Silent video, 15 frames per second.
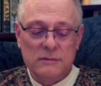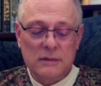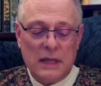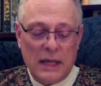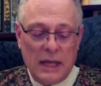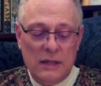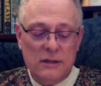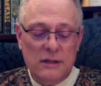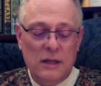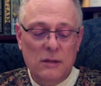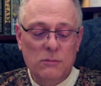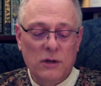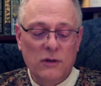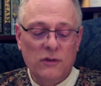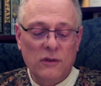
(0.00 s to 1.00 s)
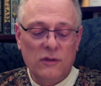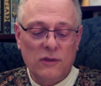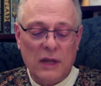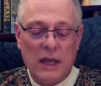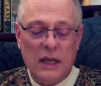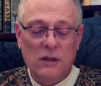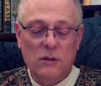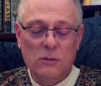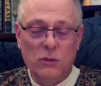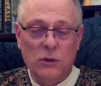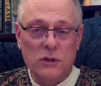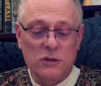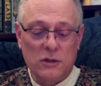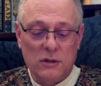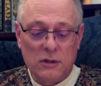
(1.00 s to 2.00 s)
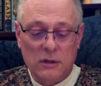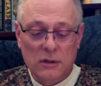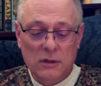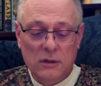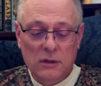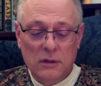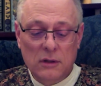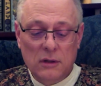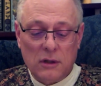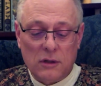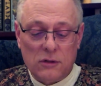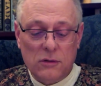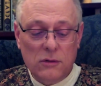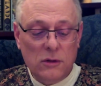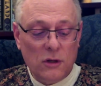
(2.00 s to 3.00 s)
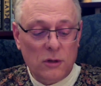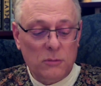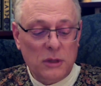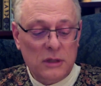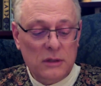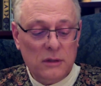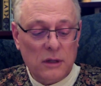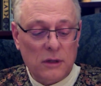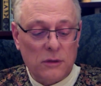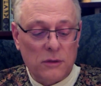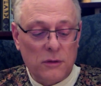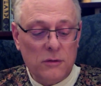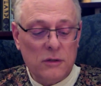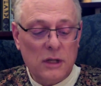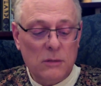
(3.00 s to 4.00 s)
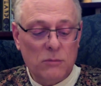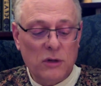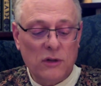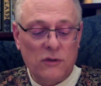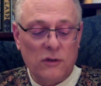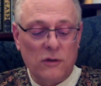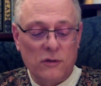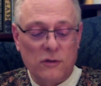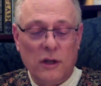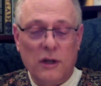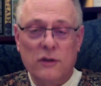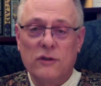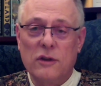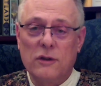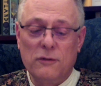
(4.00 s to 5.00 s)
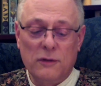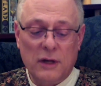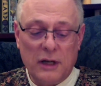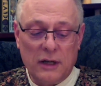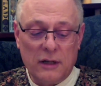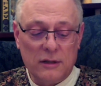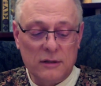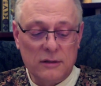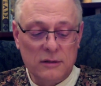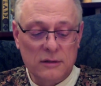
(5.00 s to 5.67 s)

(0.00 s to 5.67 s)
18 persons hanged or butchered, and 2 yeomen and 13 prisoners lost in the fire.